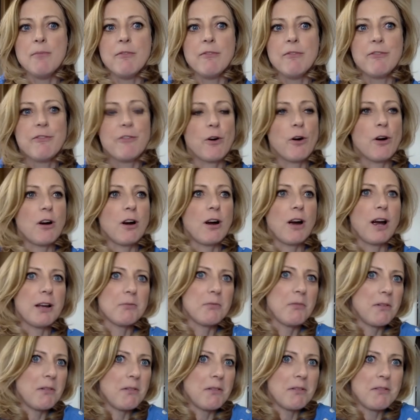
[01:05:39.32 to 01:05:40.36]
for,
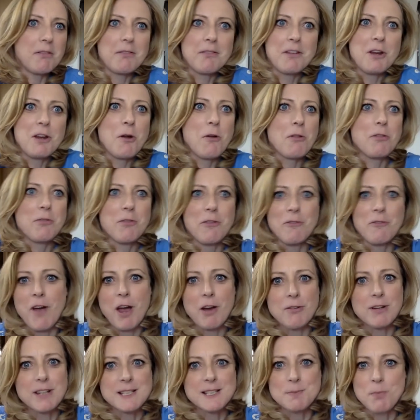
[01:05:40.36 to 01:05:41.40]
you know, the
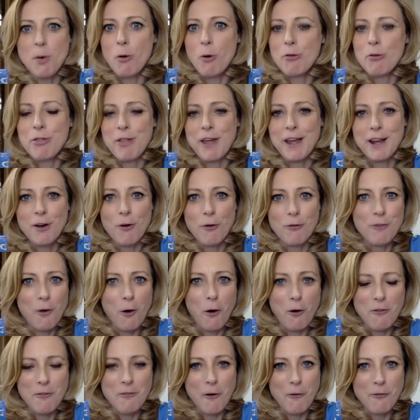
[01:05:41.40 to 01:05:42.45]
very small thing of
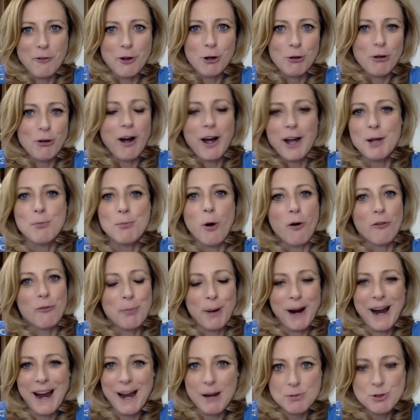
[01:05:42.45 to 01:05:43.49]
crime, of
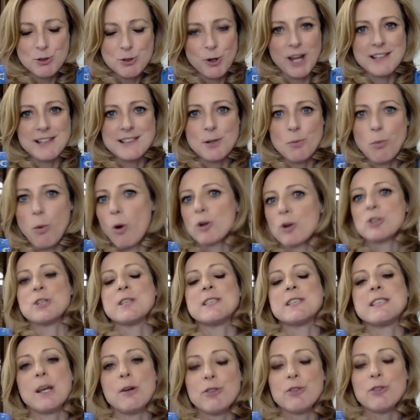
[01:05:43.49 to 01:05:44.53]
perhaps trying to watch a
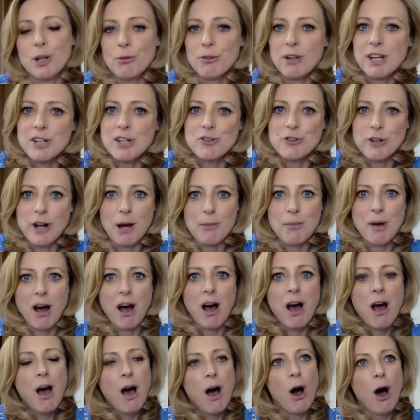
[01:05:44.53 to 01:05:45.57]
South Korean drama.
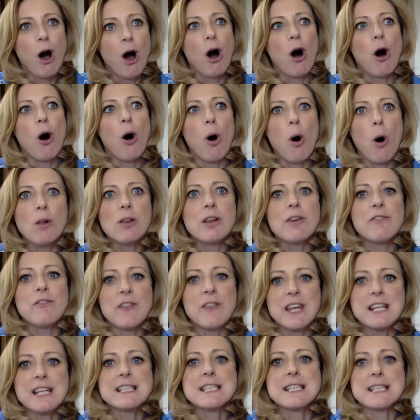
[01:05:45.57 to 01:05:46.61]
All of
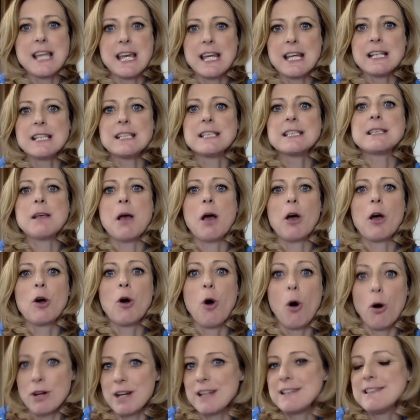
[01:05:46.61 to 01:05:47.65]
these things
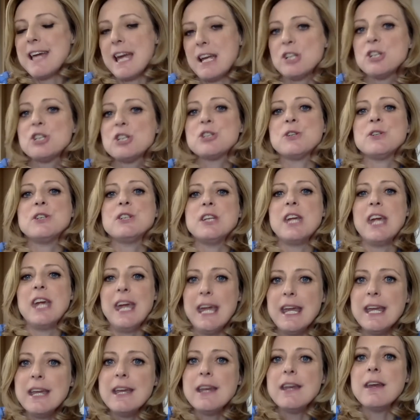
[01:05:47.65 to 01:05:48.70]
got attention
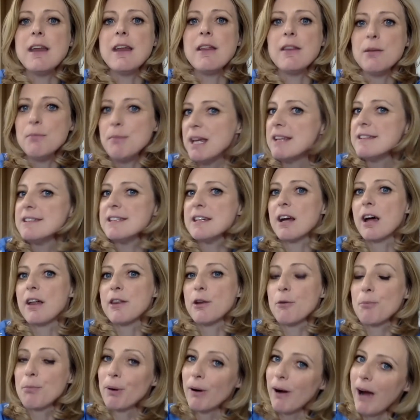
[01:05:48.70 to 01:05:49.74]
in the media
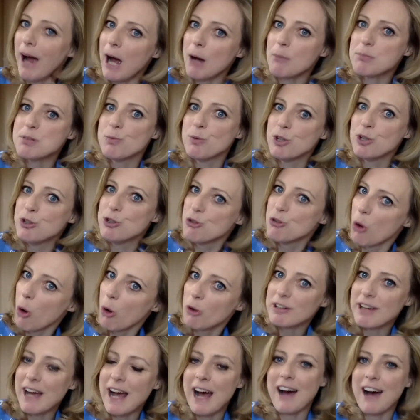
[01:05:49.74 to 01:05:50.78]
that perhaps would not
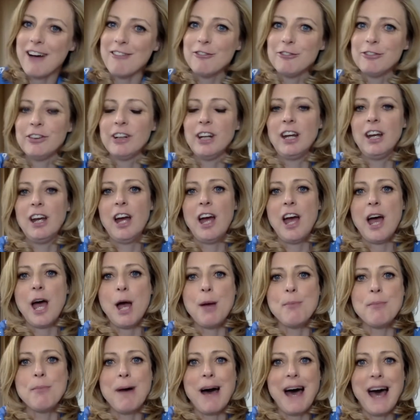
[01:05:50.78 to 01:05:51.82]
have
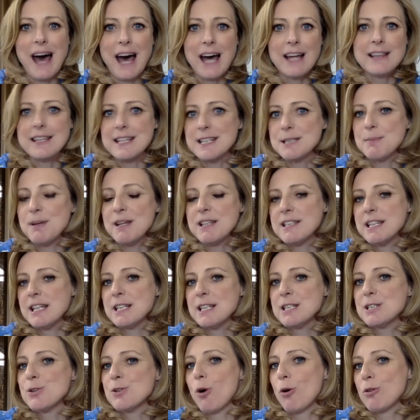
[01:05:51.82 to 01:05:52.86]
had these
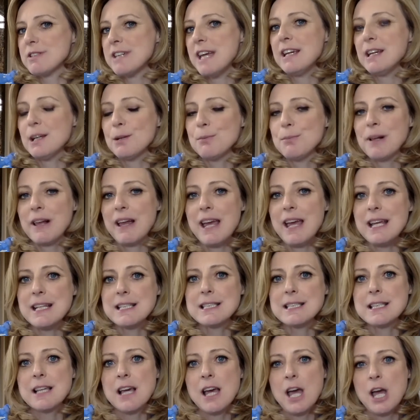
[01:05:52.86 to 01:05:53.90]
meetings not taken
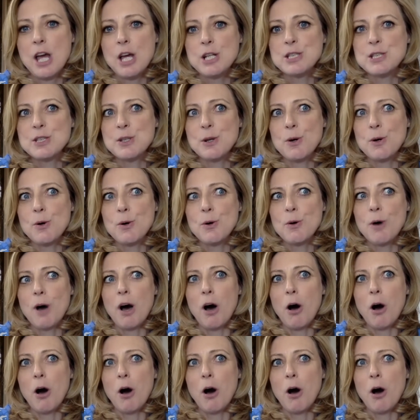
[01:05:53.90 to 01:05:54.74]
place. So